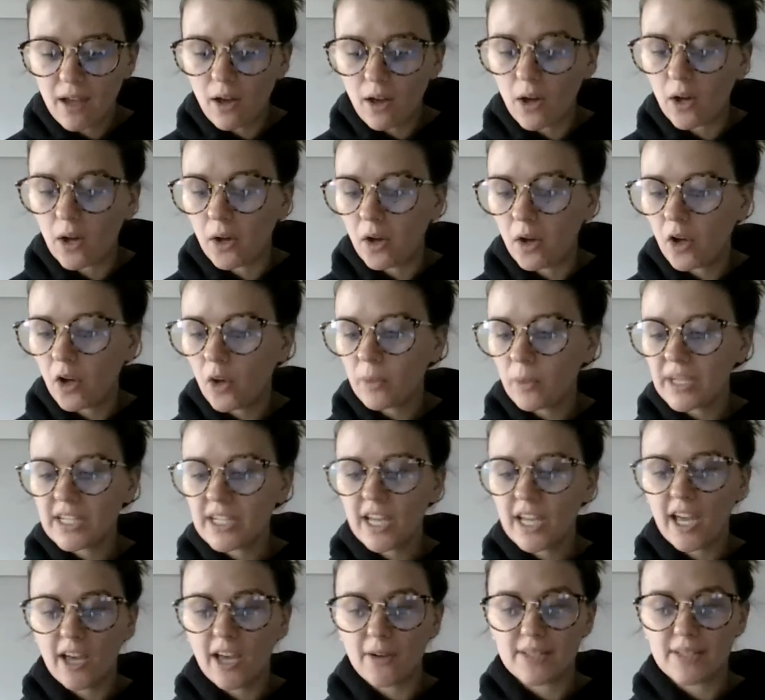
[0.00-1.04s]
All we
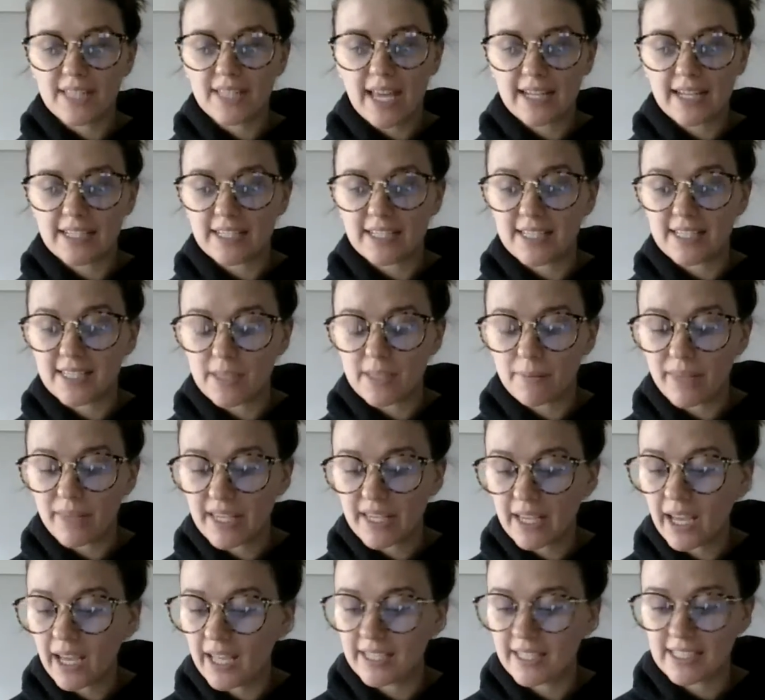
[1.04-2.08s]
know is that it is
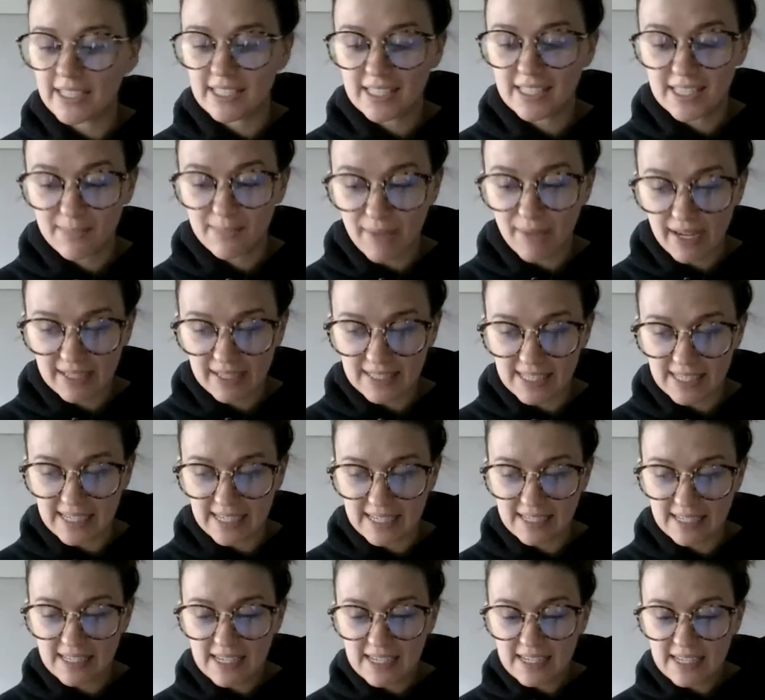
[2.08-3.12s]
something
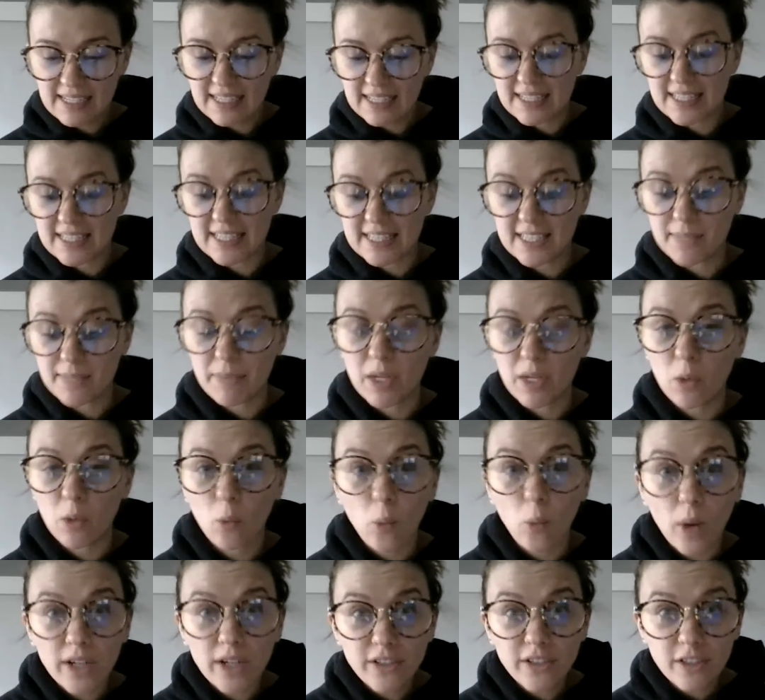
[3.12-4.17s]
unexpected. Is it something
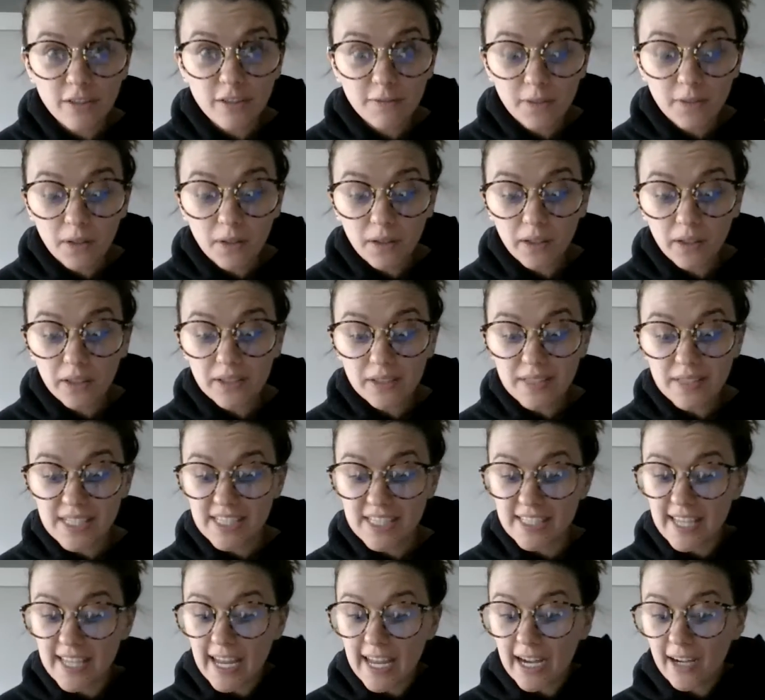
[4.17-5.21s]
wonderful,
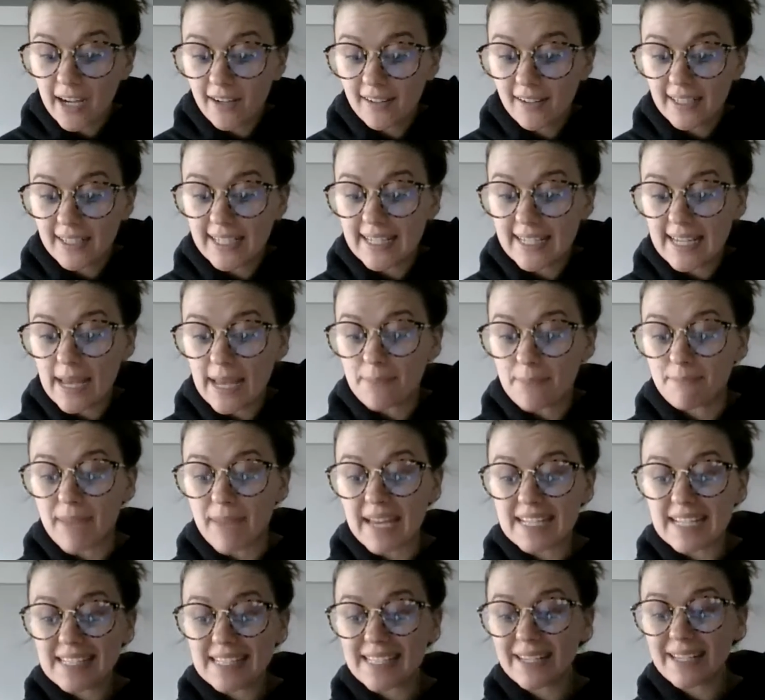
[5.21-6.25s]
scary,
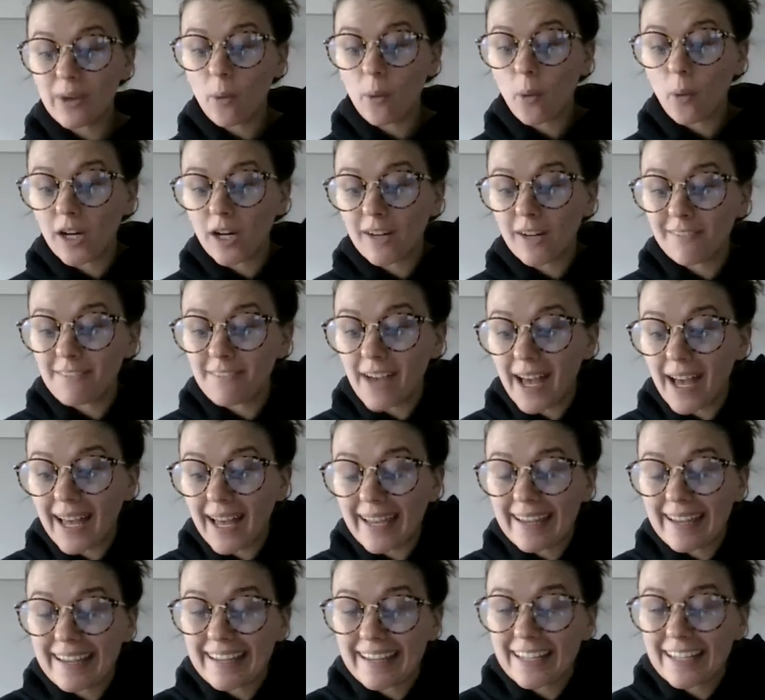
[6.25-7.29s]
amazing,
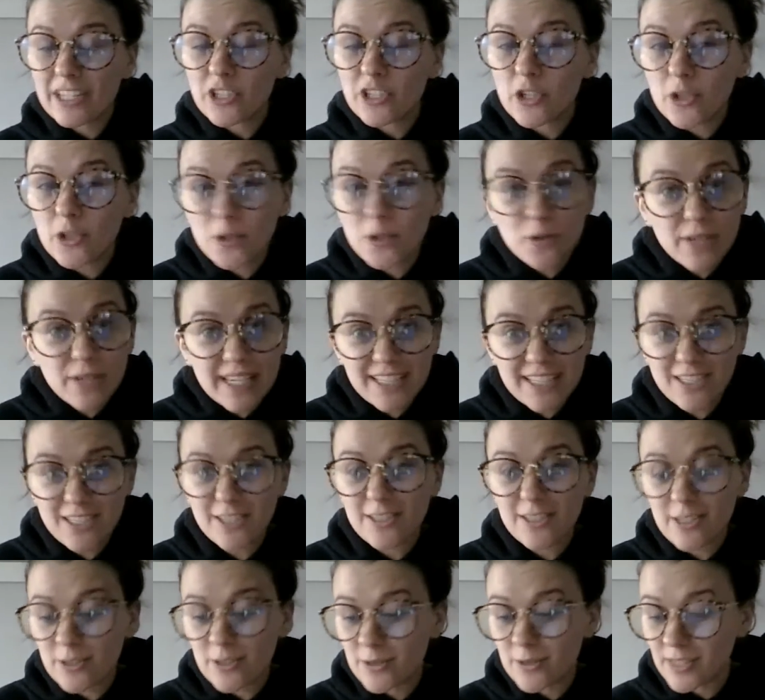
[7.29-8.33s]
horrifying? You get to
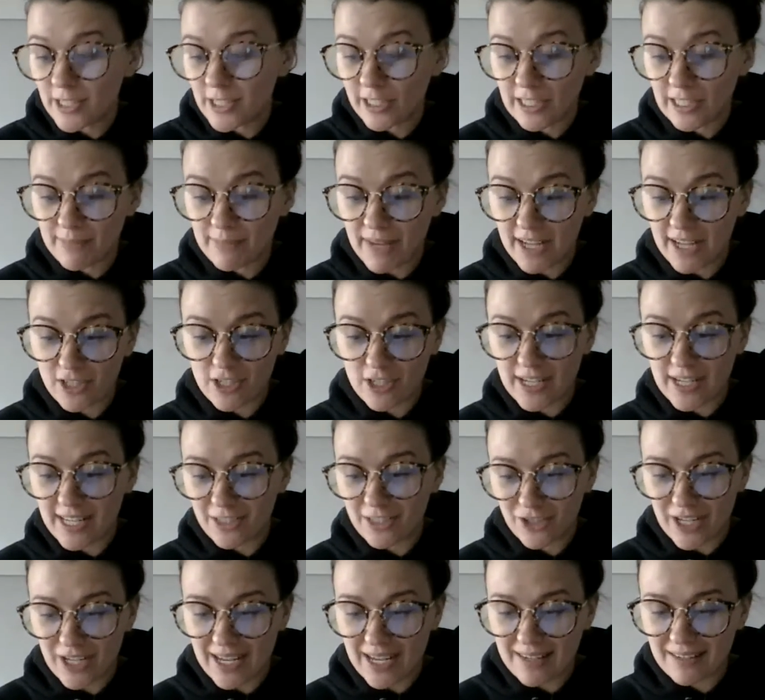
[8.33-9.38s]
use your
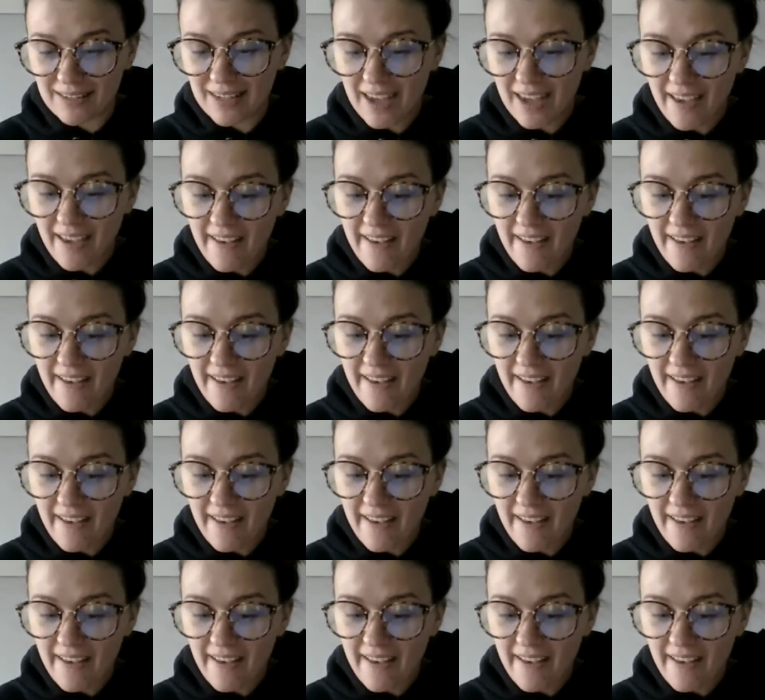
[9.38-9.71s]
imagination.